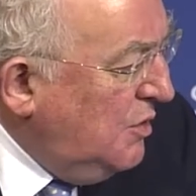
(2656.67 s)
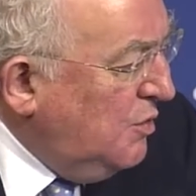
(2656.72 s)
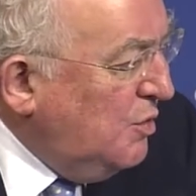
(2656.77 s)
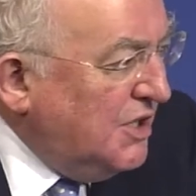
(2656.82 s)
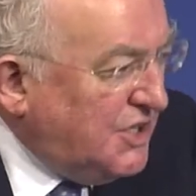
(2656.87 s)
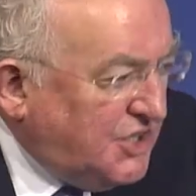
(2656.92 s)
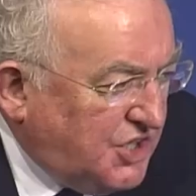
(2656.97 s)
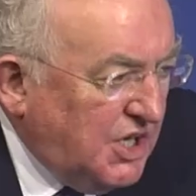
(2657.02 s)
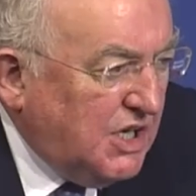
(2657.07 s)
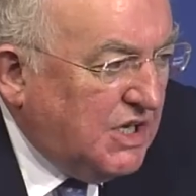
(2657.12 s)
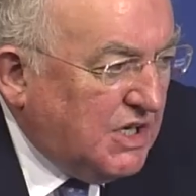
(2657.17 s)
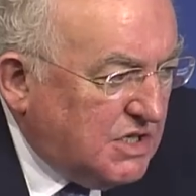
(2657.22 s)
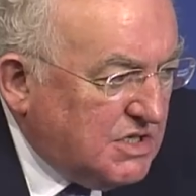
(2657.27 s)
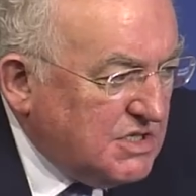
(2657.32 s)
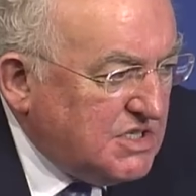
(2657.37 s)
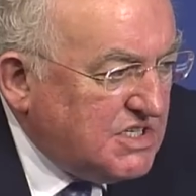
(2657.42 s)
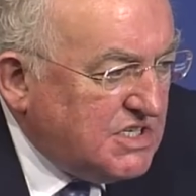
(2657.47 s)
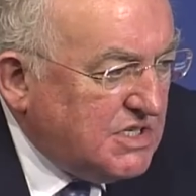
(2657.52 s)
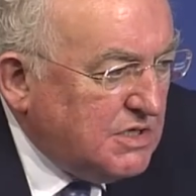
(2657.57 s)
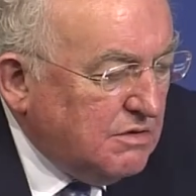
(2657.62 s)
which
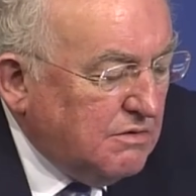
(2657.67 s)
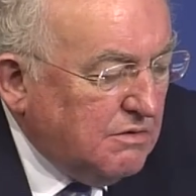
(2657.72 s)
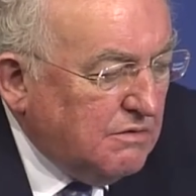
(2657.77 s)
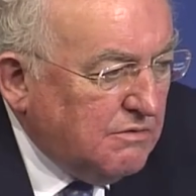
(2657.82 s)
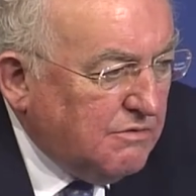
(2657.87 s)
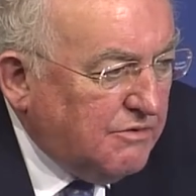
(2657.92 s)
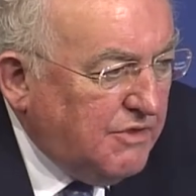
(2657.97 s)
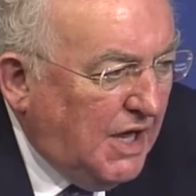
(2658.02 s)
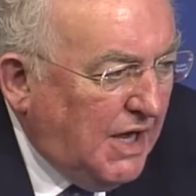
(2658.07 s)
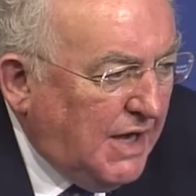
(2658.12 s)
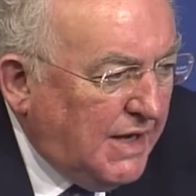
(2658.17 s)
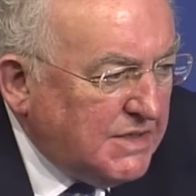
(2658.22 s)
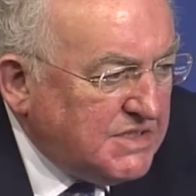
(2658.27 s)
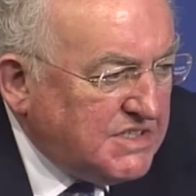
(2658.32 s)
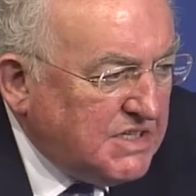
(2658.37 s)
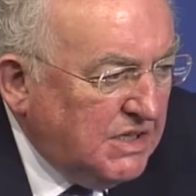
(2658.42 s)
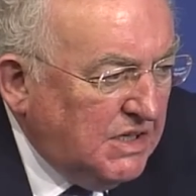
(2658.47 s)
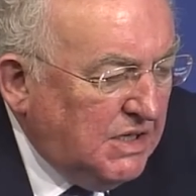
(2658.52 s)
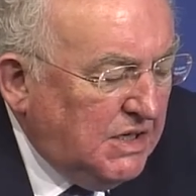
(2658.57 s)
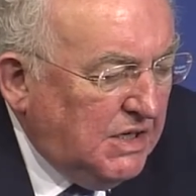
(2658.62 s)
is
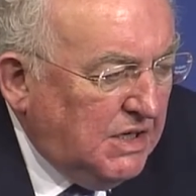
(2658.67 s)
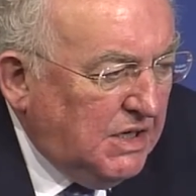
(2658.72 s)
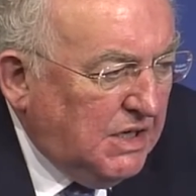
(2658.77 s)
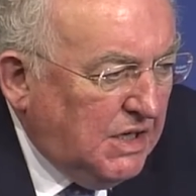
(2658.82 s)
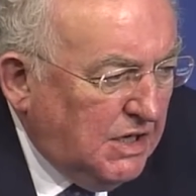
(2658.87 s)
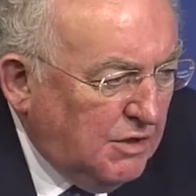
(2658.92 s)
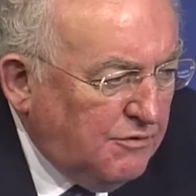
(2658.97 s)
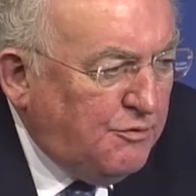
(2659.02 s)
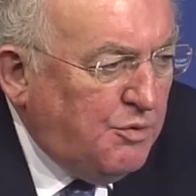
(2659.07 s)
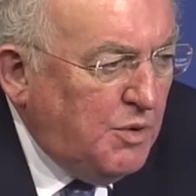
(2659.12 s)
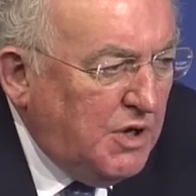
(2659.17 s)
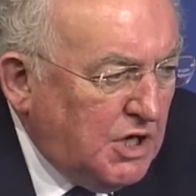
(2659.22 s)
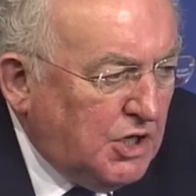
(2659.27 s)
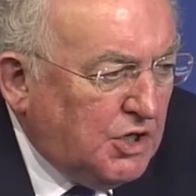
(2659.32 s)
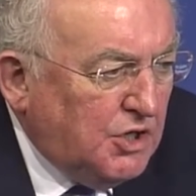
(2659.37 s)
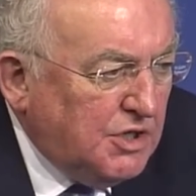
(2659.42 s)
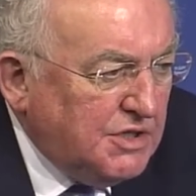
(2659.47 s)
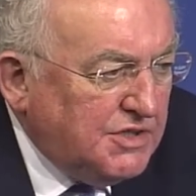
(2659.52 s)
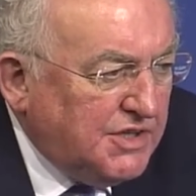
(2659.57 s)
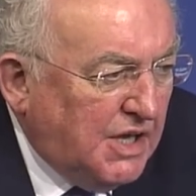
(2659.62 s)
that if we are
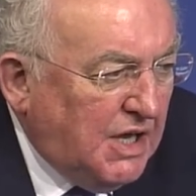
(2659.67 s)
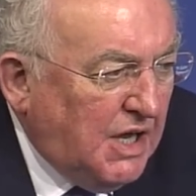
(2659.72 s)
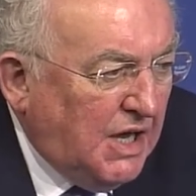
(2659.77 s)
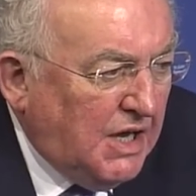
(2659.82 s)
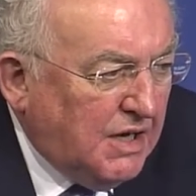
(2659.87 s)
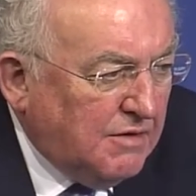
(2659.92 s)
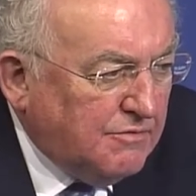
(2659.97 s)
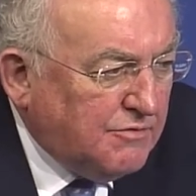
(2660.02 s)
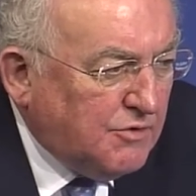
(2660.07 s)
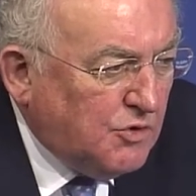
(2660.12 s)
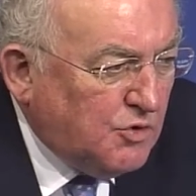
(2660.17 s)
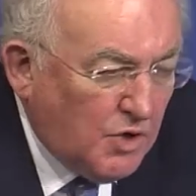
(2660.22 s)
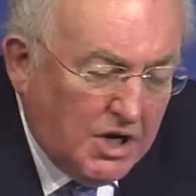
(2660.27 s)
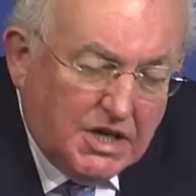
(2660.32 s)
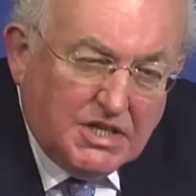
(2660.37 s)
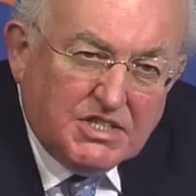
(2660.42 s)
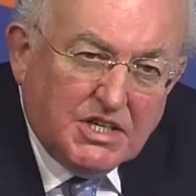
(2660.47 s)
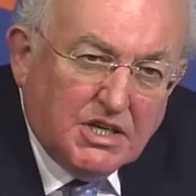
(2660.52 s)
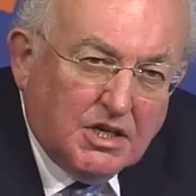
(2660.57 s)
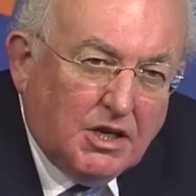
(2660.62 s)
going to have
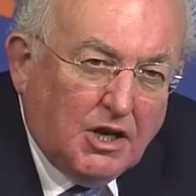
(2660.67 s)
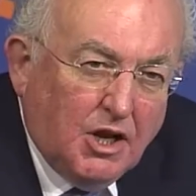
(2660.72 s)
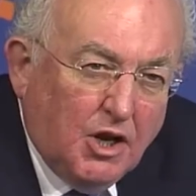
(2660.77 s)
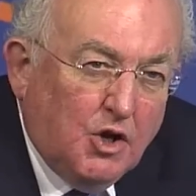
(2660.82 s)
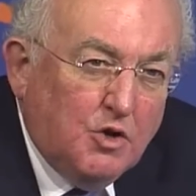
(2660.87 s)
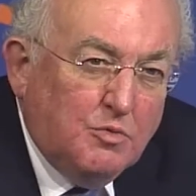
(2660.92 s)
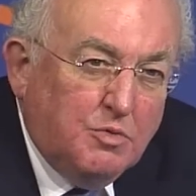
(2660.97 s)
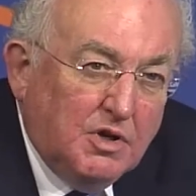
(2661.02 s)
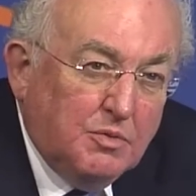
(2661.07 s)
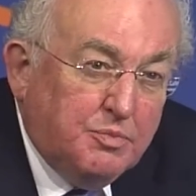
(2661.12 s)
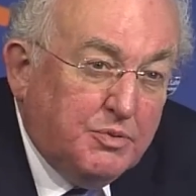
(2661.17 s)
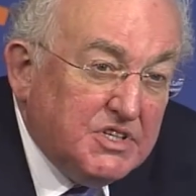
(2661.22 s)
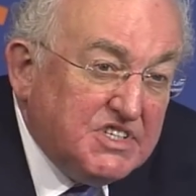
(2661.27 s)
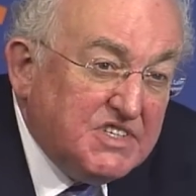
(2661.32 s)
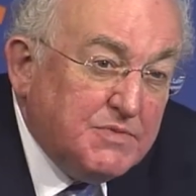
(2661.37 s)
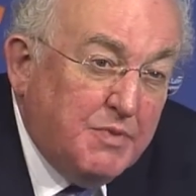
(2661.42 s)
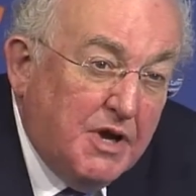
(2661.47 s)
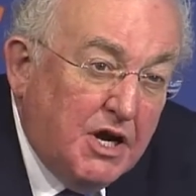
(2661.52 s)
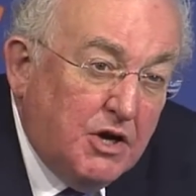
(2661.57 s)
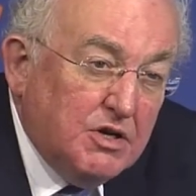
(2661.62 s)
greater global
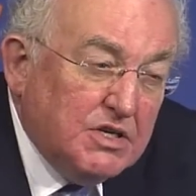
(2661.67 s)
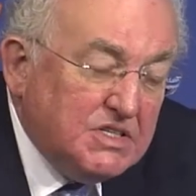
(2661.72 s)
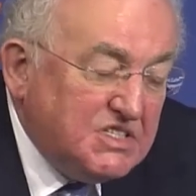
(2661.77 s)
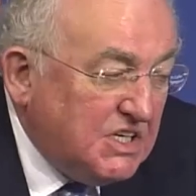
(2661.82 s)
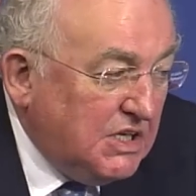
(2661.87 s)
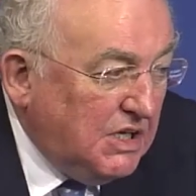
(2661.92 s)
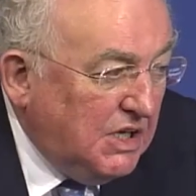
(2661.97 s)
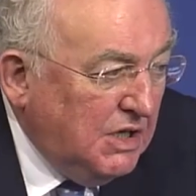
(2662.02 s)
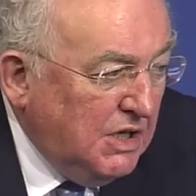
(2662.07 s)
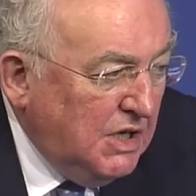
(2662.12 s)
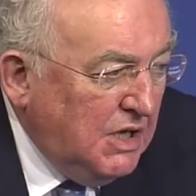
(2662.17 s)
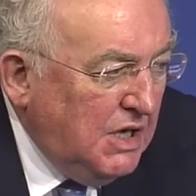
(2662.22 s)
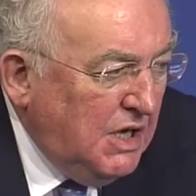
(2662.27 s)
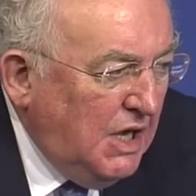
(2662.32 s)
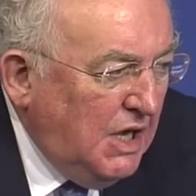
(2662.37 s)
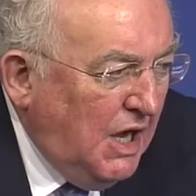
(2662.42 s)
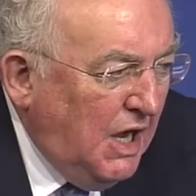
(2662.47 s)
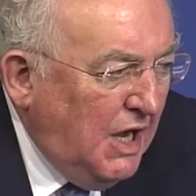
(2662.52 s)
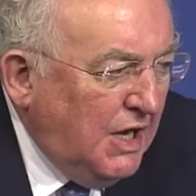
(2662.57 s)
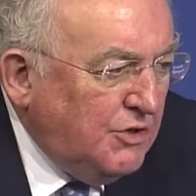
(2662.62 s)
prosperity
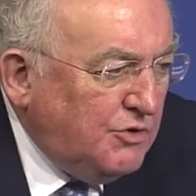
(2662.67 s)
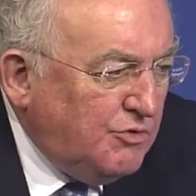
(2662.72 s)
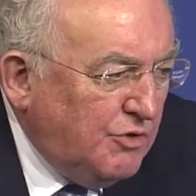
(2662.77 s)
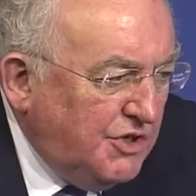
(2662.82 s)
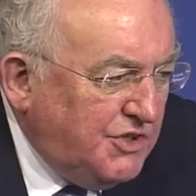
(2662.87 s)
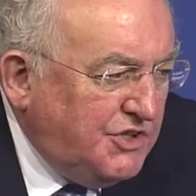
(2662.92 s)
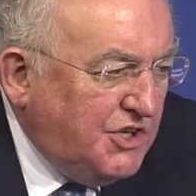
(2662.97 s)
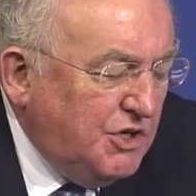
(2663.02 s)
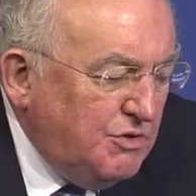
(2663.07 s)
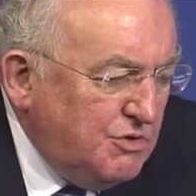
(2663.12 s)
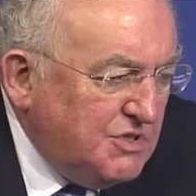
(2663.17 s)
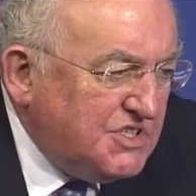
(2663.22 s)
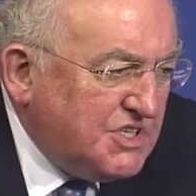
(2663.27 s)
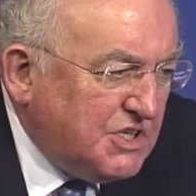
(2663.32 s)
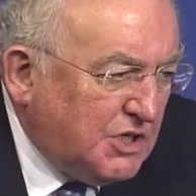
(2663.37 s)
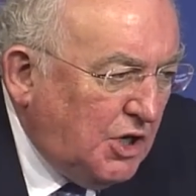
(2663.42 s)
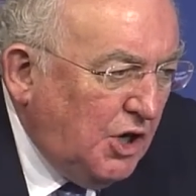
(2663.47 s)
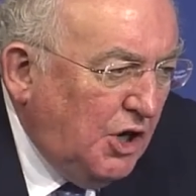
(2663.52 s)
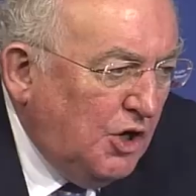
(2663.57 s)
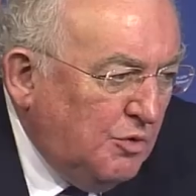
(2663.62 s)
and
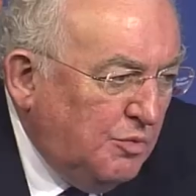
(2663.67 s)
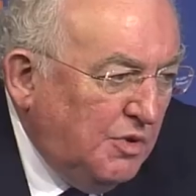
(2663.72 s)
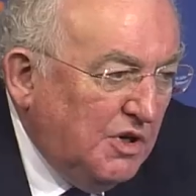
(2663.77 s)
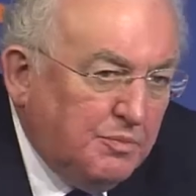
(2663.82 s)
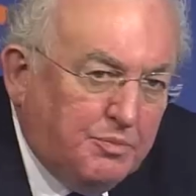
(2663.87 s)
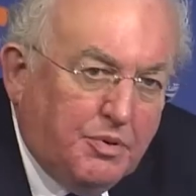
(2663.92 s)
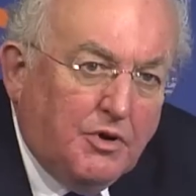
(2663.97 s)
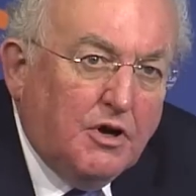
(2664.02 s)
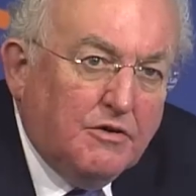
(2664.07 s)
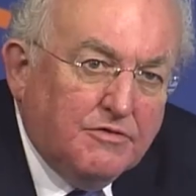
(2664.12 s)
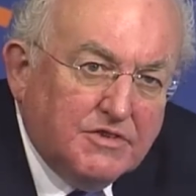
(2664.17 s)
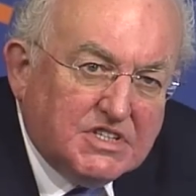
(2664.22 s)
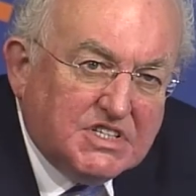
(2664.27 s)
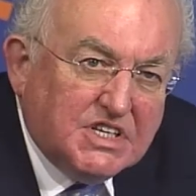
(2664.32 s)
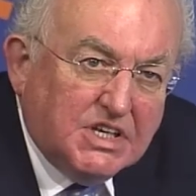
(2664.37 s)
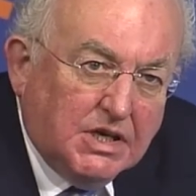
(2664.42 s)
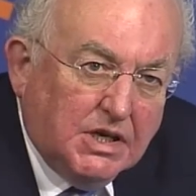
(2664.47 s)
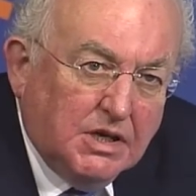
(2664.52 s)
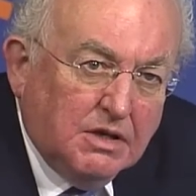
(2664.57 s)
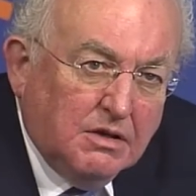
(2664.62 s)
reduce global
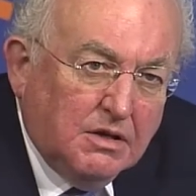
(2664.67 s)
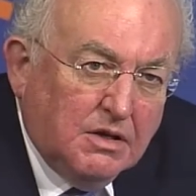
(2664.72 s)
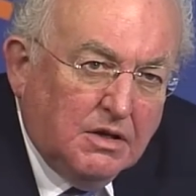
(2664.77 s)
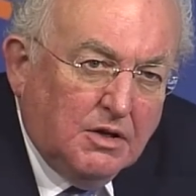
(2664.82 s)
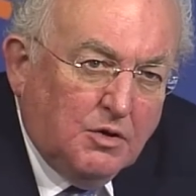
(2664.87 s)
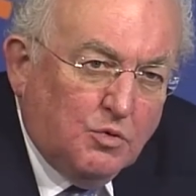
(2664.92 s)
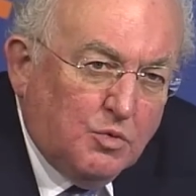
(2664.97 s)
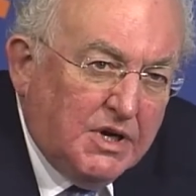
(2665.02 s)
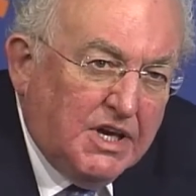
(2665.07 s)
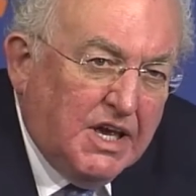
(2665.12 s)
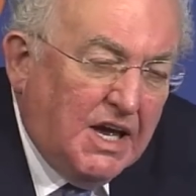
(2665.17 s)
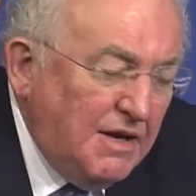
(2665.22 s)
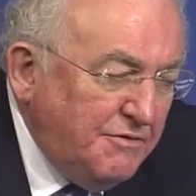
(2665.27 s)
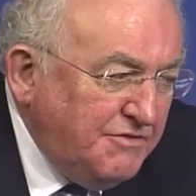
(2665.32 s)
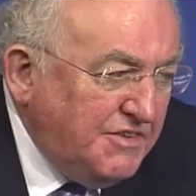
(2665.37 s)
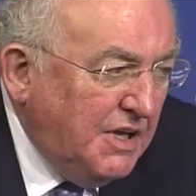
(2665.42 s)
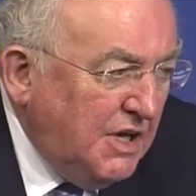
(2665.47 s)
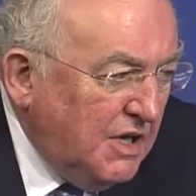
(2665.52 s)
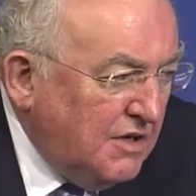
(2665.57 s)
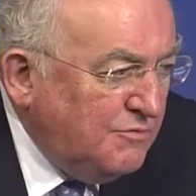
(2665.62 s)
poverty, we
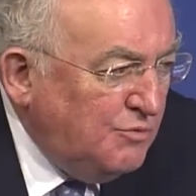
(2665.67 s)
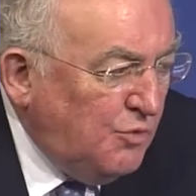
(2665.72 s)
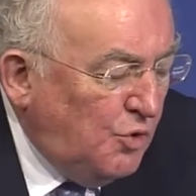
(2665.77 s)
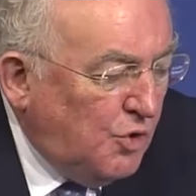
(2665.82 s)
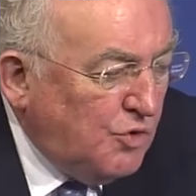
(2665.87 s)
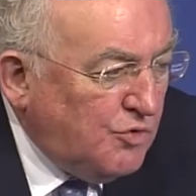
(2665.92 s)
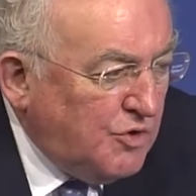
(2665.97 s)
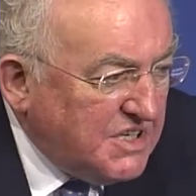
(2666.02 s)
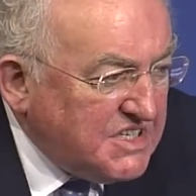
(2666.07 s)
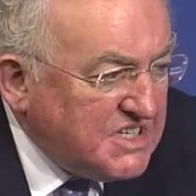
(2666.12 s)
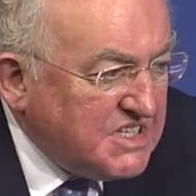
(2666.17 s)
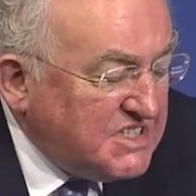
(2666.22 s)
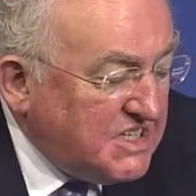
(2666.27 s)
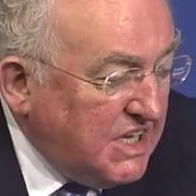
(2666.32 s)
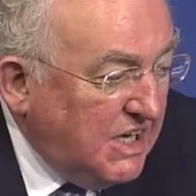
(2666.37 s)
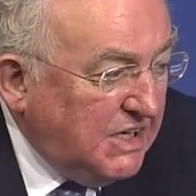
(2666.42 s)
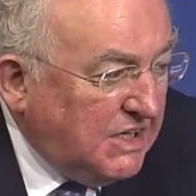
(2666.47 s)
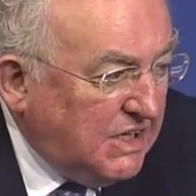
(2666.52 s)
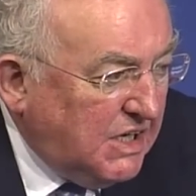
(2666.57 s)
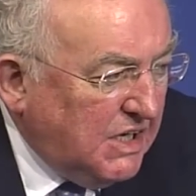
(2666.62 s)
have to have more
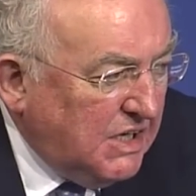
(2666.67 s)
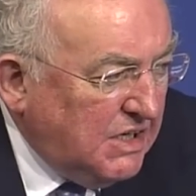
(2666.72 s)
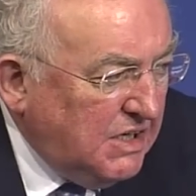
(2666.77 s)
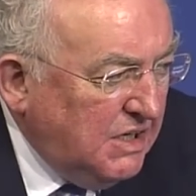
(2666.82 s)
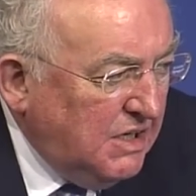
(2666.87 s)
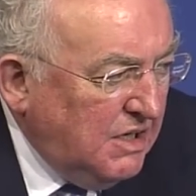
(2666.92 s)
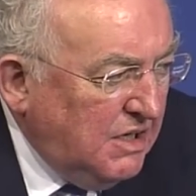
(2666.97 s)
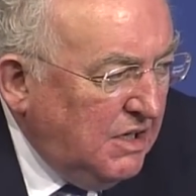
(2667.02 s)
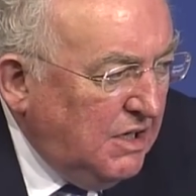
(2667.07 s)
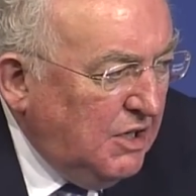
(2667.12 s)
risk-taking.